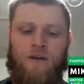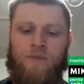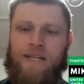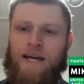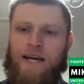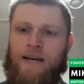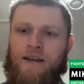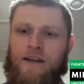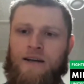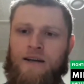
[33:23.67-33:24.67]
My
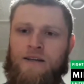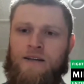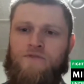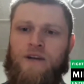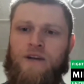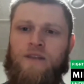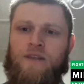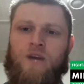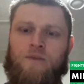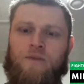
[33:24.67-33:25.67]
dad, his
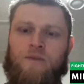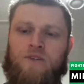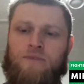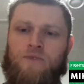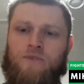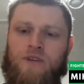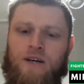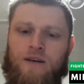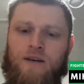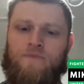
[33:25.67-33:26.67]
friend got me set up with
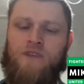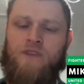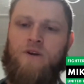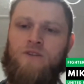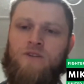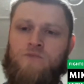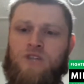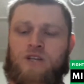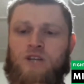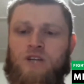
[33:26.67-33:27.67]
Fair Barnes
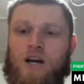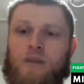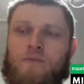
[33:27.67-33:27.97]
Machine Shop.